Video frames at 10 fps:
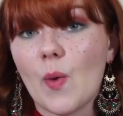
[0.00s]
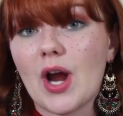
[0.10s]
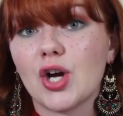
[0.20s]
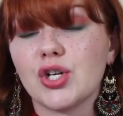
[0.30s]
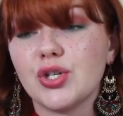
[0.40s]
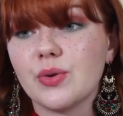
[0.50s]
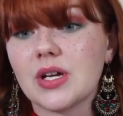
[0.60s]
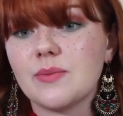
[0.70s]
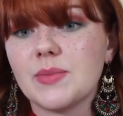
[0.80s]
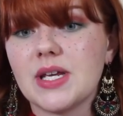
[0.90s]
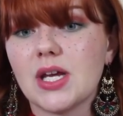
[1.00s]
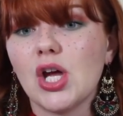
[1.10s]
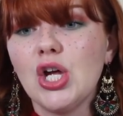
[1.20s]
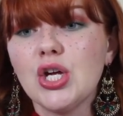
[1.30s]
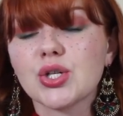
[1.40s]
where you can
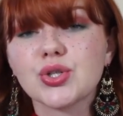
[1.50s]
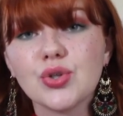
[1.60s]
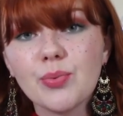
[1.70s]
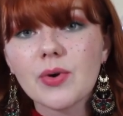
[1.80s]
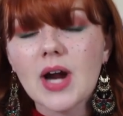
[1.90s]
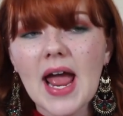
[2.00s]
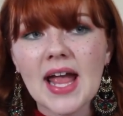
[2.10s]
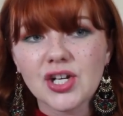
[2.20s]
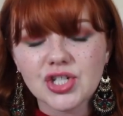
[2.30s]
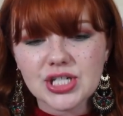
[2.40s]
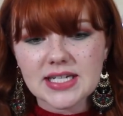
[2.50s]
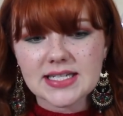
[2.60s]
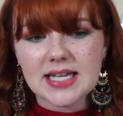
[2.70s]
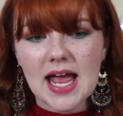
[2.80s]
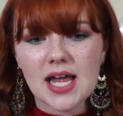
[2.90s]
be super
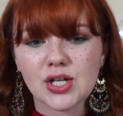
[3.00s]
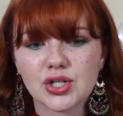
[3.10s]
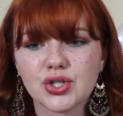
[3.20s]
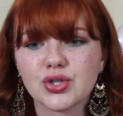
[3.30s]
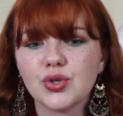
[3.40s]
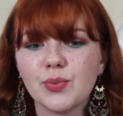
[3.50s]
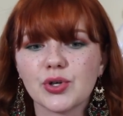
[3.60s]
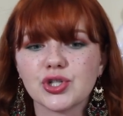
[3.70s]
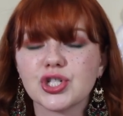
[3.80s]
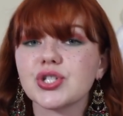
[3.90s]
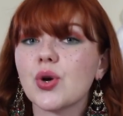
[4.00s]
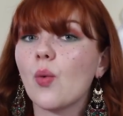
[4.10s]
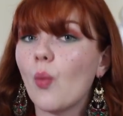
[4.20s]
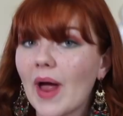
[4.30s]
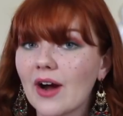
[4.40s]
anxious and super just
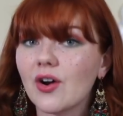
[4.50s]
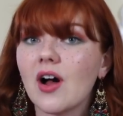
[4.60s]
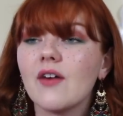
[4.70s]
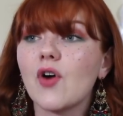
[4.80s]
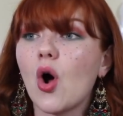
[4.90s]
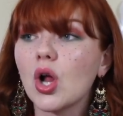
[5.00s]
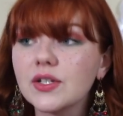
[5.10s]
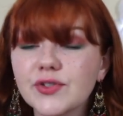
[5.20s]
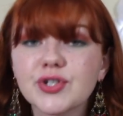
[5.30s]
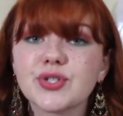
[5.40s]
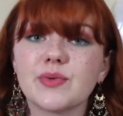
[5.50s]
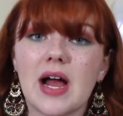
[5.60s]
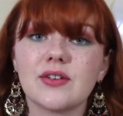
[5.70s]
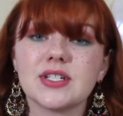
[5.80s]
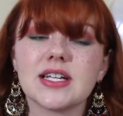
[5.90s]
aware of all of your
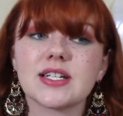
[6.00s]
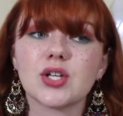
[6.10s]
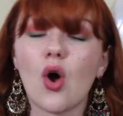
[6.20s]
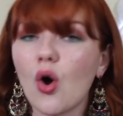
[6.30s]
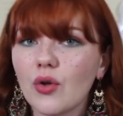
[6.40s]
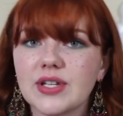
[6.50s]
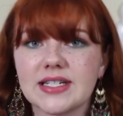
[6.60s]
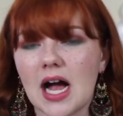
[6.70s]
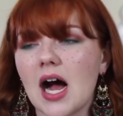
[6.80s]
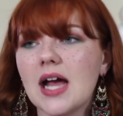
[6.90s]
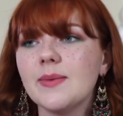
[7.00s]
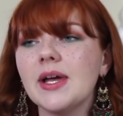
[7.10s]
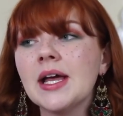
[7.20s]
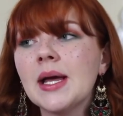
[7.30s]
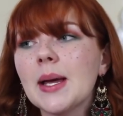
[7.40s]
surroundings all the
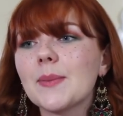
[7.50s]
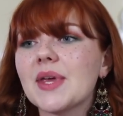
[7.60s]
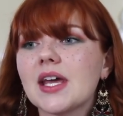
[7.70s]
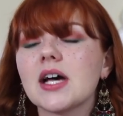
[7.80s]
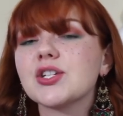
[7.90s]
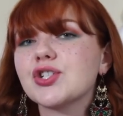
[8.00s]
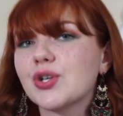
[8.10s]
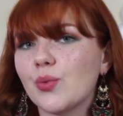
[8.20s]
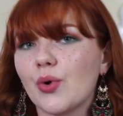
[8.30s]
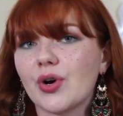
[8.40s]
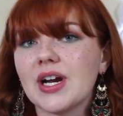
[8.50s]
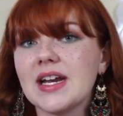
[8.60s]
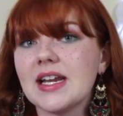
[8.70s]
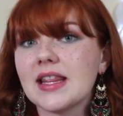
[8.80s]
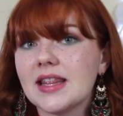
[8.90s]
time because you're
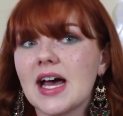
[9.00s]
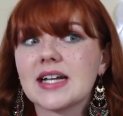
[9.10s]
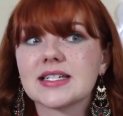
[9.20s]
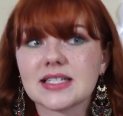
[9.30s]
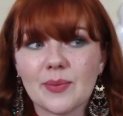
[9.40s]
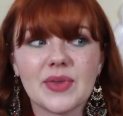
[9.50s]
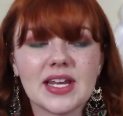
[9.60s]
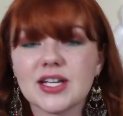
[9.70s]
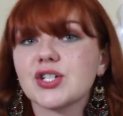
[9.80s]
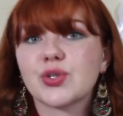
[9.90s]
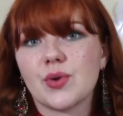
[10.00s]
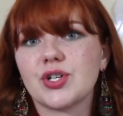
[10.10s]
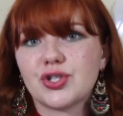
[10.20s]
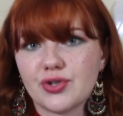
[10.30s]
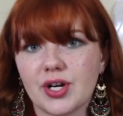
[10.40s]
worried that something is
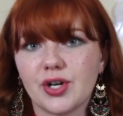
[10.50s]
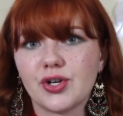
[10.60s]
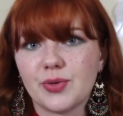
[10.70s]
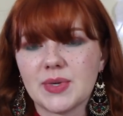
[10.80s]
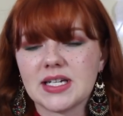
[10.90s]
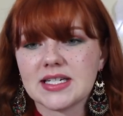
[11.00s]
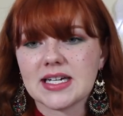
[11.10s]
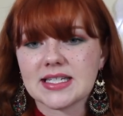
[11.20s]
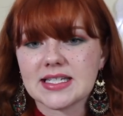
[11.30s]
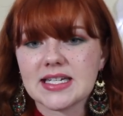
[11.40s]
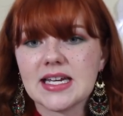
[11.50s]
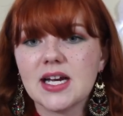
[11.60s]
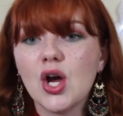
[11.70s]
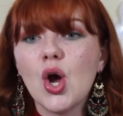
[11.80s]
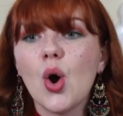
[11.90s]
going to trigger your
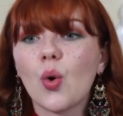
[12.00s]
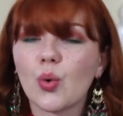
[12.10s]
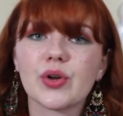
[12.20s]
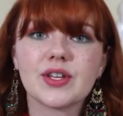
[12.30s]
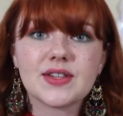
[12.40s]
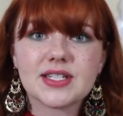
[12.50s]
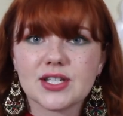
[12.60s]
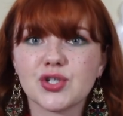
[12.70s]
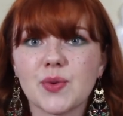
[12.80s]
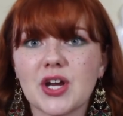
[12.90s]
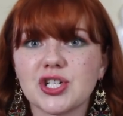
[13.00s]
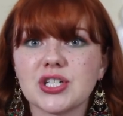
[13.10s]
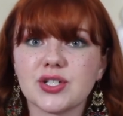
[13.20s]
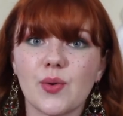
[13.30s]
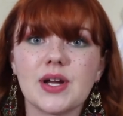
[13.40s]
PTSD or that the
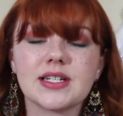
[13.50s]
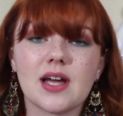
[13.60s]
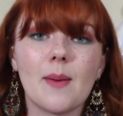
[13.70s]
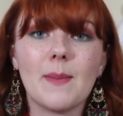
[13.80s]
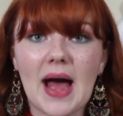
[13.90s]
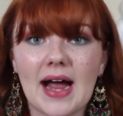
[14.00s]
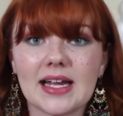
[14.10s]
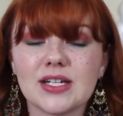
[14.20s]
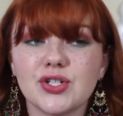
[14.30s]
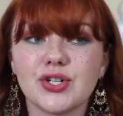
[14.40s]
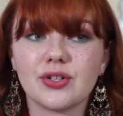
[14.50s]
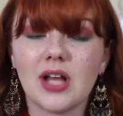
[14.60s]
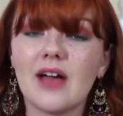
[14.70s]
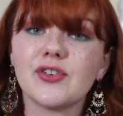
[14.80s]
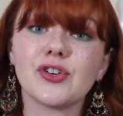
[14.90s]
situation is going to come back into your
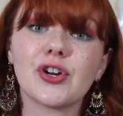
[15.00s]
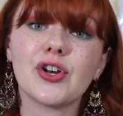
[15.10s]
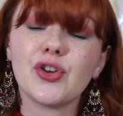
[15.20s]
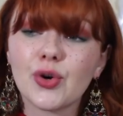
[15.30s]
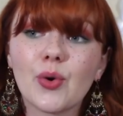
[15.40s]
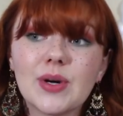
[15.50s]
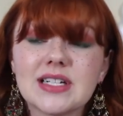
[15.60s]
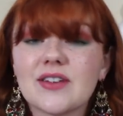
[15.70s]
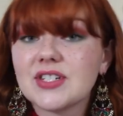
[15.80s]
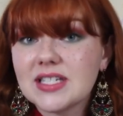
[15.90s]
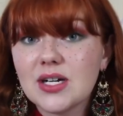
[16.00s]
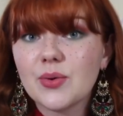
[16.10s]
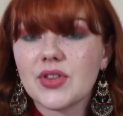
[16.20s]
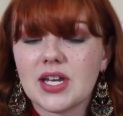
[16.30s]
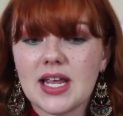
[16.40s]
life and you're going to have to
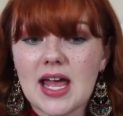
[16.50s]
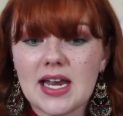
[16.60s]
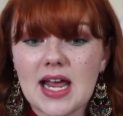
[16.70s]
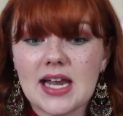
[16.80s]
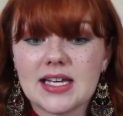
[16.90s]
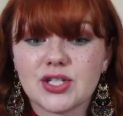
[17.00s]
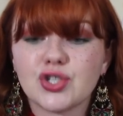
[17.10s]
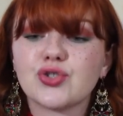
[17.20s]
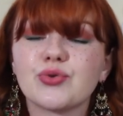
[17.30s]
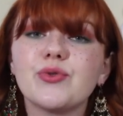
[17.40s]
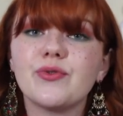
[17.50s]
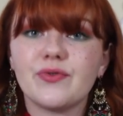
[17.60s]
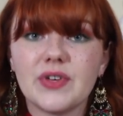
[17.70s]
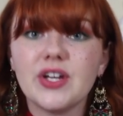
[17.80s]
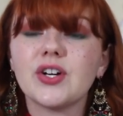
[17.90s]
deal with it again. And it's a true
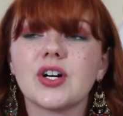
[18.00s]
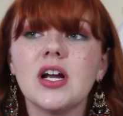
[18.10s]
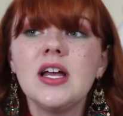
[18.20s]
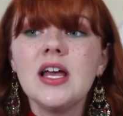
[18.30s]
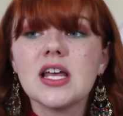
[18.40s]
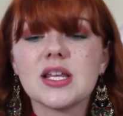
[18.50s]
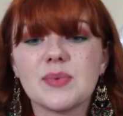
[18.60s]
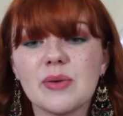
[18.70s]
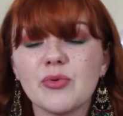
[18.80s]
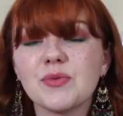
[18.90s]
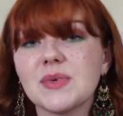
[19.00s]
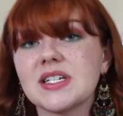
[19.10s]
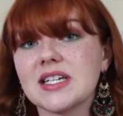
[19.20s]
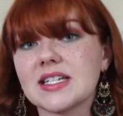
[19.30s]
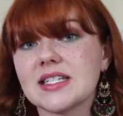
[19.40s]
fear that people with
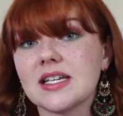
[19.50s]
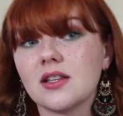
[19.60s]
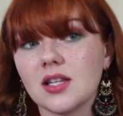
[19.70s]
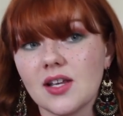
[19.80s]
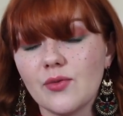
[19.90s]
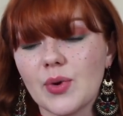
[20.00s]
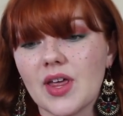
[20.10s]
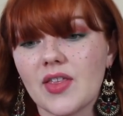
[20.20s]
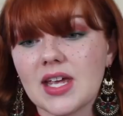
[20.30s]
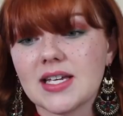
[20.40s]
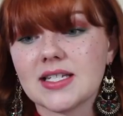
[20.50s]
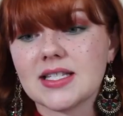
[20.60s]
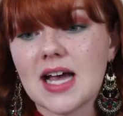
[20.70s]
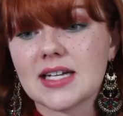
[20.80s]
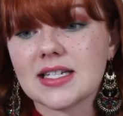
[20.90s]
PTSD live with,
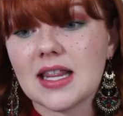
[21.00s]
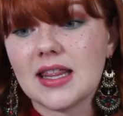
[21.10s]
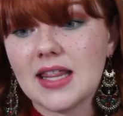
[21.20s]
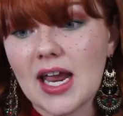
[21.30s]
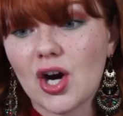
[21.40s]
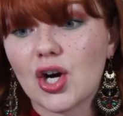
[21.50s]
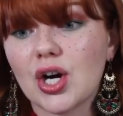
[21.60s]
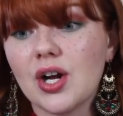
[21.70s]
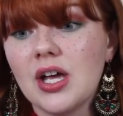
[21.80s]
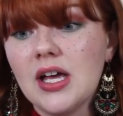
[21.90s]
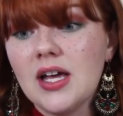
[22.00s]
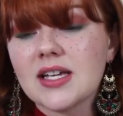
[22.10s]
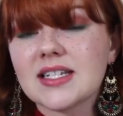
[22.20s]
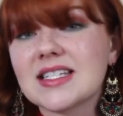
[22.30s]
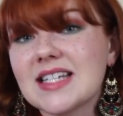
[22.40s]
is that their
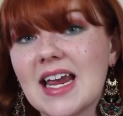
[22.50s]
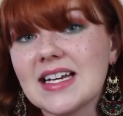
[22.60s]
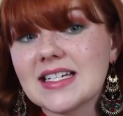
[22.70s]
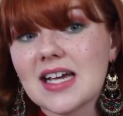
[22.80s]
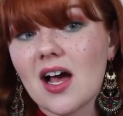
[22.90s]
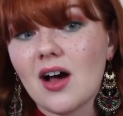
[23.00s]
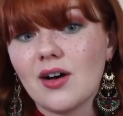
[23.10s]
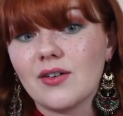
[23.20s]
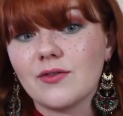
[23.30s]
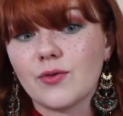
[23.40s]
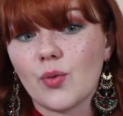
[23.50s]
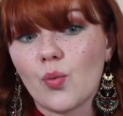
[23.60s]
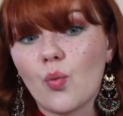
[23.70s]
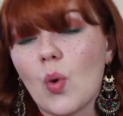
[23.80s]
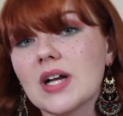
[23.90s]
state of
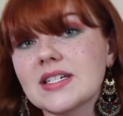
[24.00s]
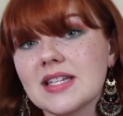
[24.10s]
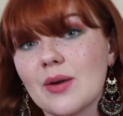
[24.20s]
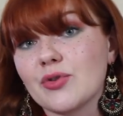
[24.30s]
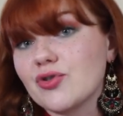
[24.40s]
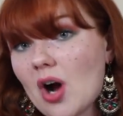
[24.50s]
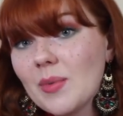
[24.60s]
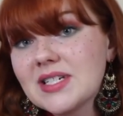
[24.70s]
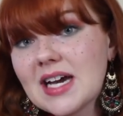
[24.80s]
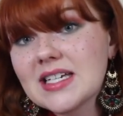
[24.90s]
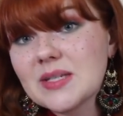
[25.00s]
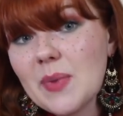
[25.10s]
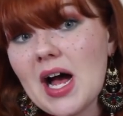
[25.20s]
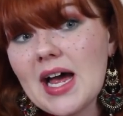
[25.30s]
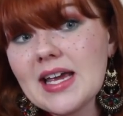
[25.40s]
what they were
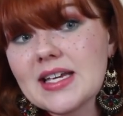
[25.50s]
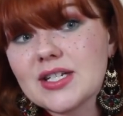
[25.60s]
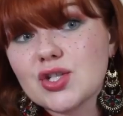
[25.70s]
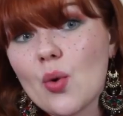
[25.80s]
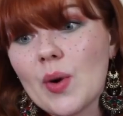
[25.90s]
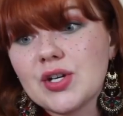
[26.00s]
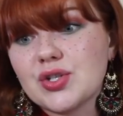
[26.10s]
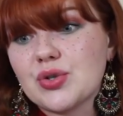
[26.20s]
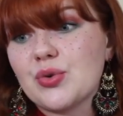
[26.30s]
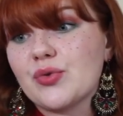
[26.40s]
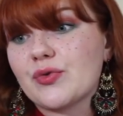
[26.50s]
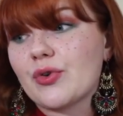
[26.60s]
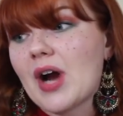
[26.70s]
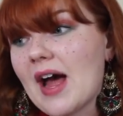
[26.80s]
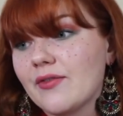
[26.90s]
traumatized by is going to
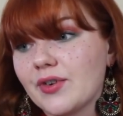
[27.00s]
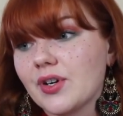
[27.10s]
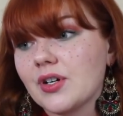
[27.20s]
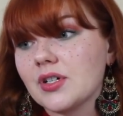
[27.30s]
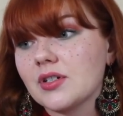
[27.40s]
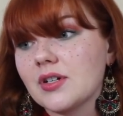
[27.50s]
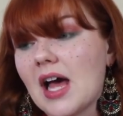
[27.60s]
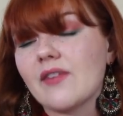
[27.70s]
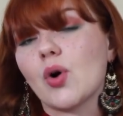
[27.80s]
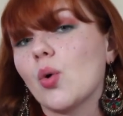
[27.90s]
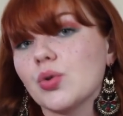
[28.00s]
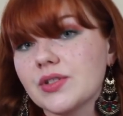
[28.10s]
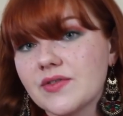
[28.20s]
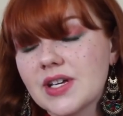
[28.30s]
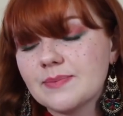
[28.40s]
forever have a
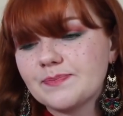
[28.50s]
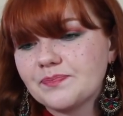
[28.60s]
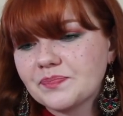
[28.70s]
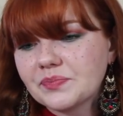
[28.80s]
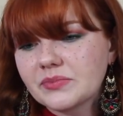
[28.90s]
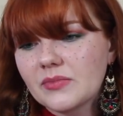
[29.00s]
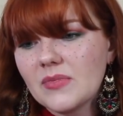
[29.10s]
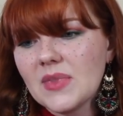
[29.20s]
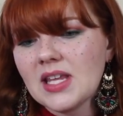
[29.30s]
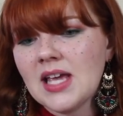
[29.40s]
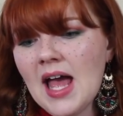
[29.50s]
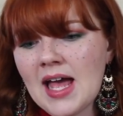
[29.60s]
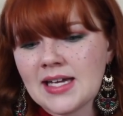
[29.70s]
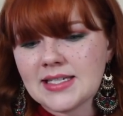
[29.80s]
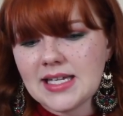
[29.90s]
hold of them,
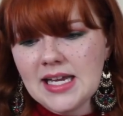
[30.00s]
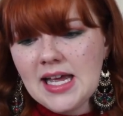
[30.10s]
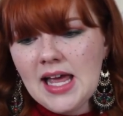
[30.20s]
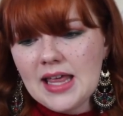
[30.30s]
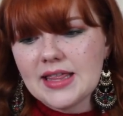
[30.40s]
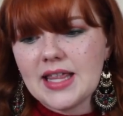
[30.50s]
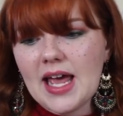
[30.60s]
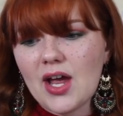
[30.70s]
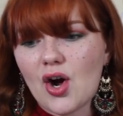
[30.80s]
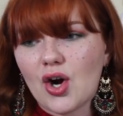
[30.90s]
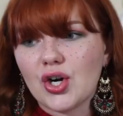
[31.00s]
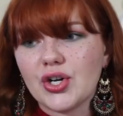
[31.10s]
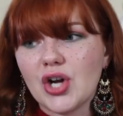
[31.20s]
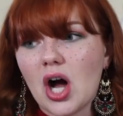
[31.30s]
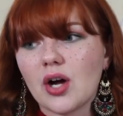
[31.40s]
and they
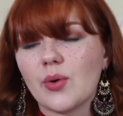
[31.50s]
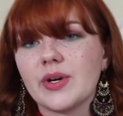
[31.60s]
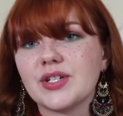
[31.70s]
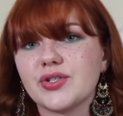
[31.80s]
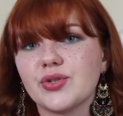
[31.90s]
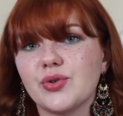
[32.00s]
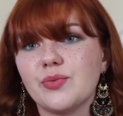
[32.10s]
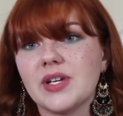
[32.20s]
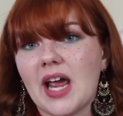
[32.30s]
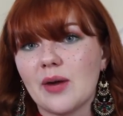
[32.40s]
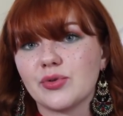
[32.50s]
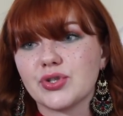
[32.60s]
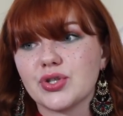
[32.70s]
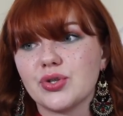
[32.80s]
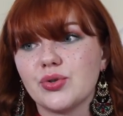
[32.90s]
are not going to be
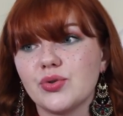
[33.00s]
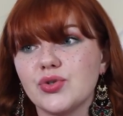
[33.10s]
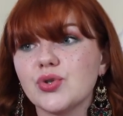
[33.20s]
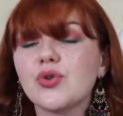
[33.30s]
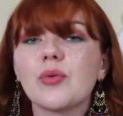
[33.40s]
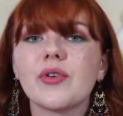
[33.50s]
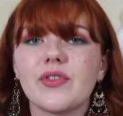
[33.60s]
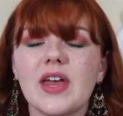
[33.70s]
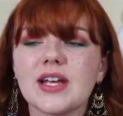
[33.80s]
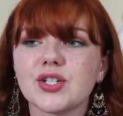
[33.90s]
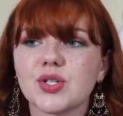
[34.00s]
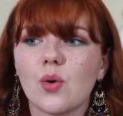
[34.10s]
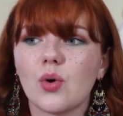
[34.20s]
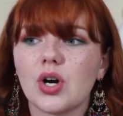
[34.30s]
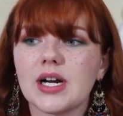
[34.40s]
able to do normal things
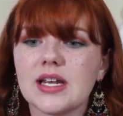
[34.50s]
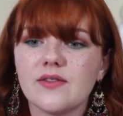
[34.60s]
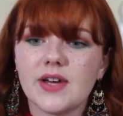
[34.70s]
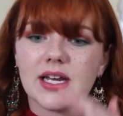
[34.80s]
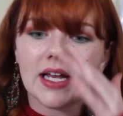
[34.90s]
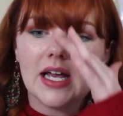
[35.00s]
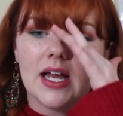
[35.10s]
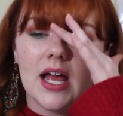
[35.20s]
or even